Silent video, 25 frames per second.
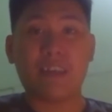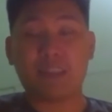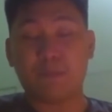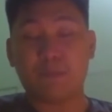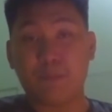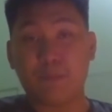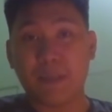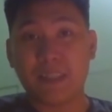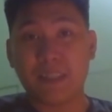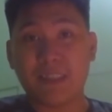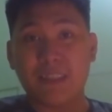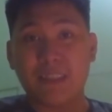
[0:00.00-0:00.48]
his
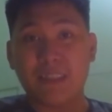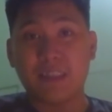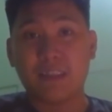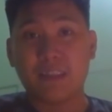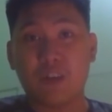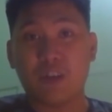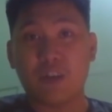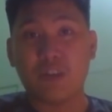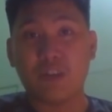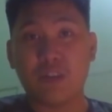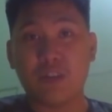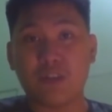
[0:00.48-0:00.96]

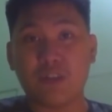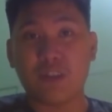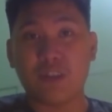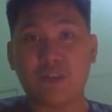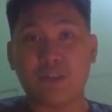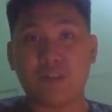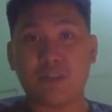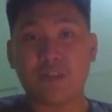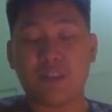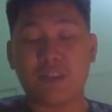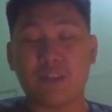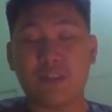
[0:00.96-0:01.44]
visit also
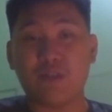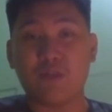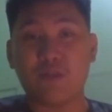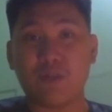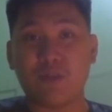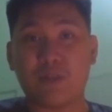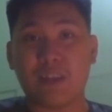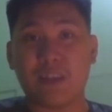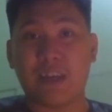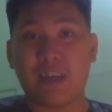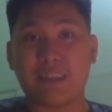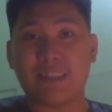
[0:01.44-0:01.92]
to the
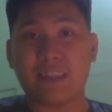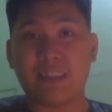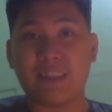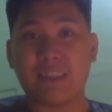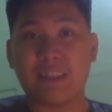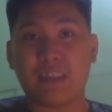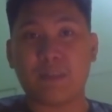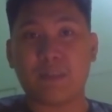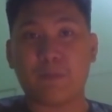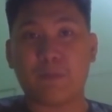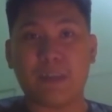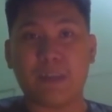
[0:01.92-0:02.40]
New Clark
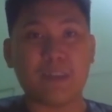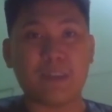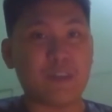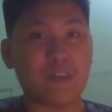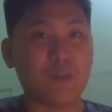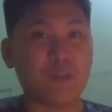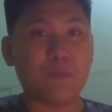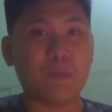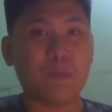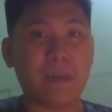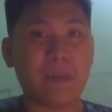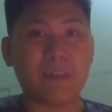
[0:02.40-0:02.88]
City, where
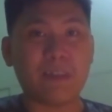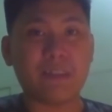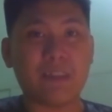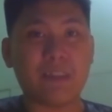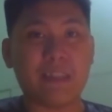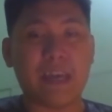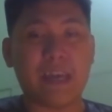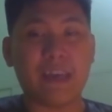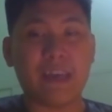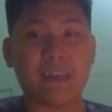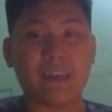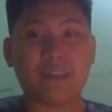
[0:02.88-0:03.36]
you were
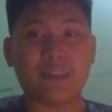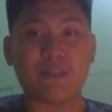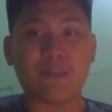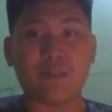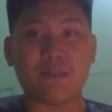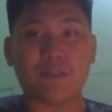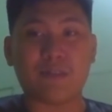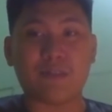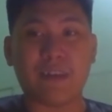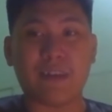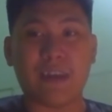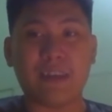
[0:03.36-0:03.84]
there to
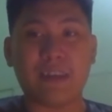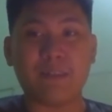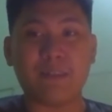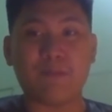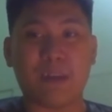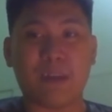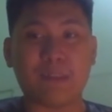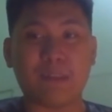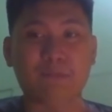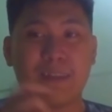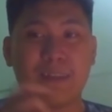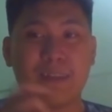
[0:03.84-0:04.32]
train.
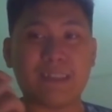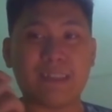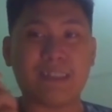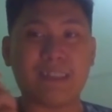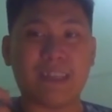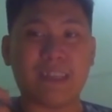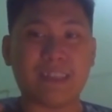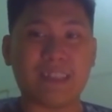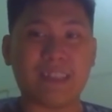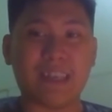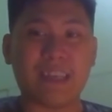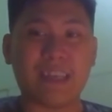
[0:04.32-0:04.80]
What were
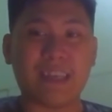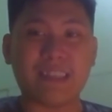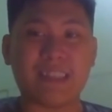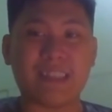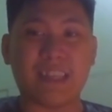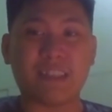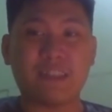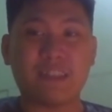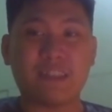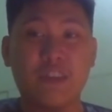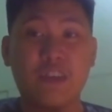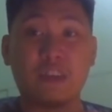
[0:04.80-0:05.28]
the things
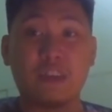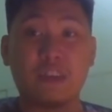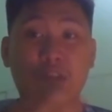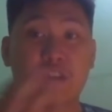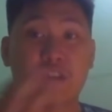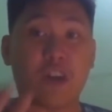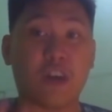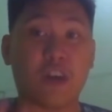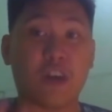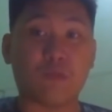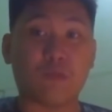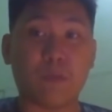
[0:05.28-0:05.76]
that you had
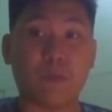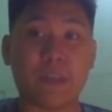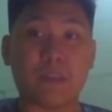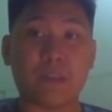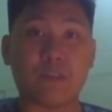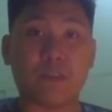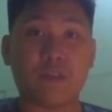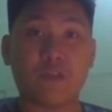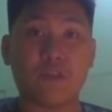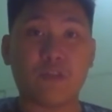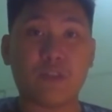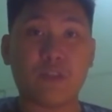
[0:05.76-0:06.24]
talked with
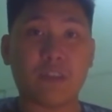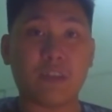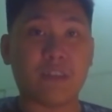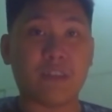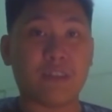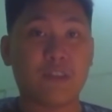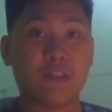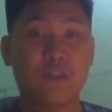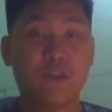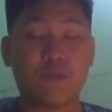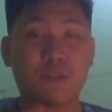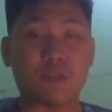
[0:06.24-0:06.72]

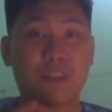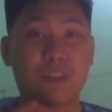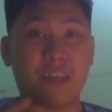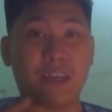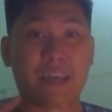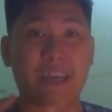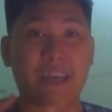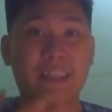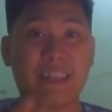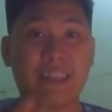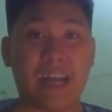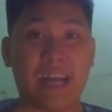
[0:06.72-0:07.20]
during those
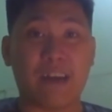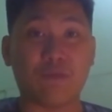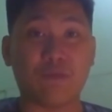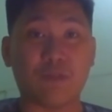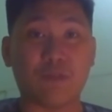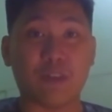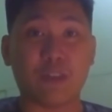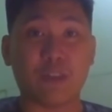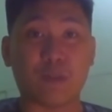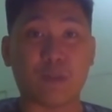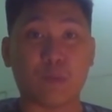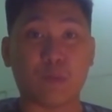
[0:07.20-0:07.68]

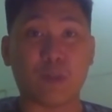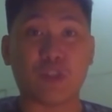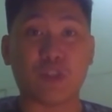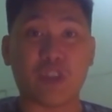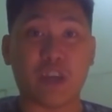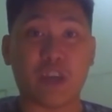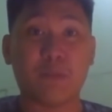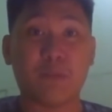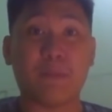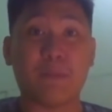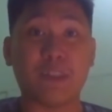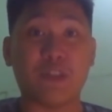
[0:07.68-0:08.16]
encounters with
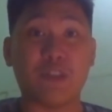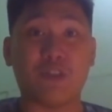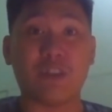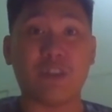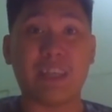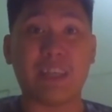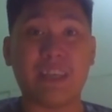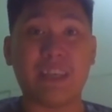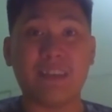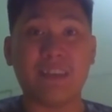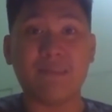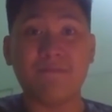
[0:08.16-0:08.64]
Chairman
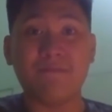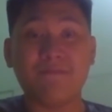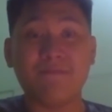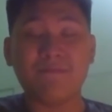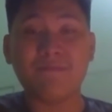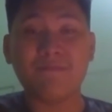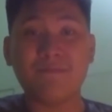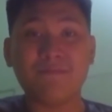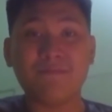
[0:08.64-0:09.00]
Noli?